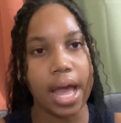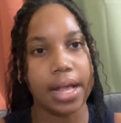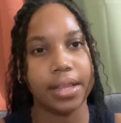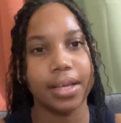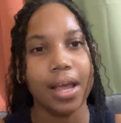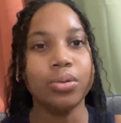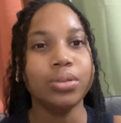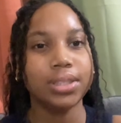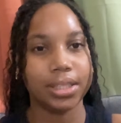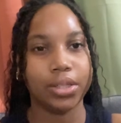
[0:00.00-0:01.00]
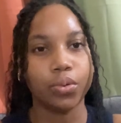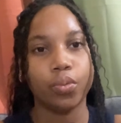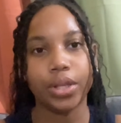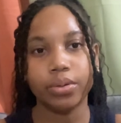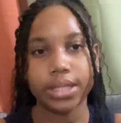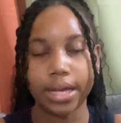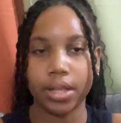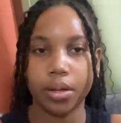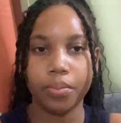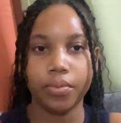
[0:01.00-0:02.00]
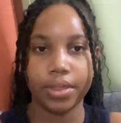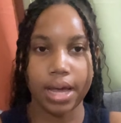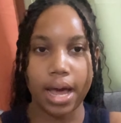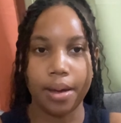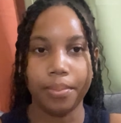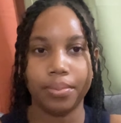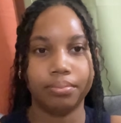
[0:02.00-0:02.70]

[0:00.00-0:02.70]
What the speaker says: and you'll see it when you sign up with the app.